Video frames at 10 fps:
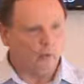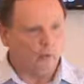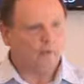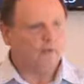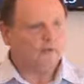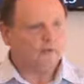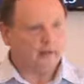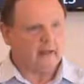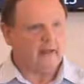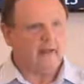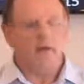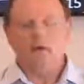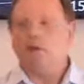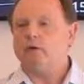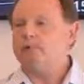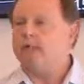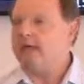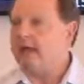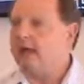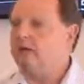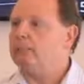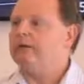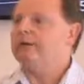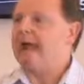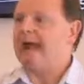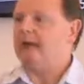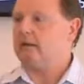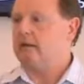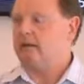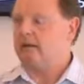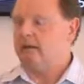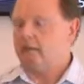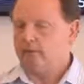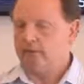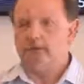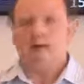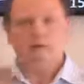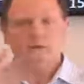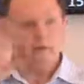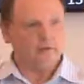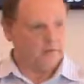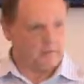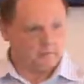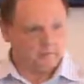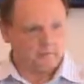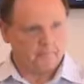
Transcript: all these things which protect the system.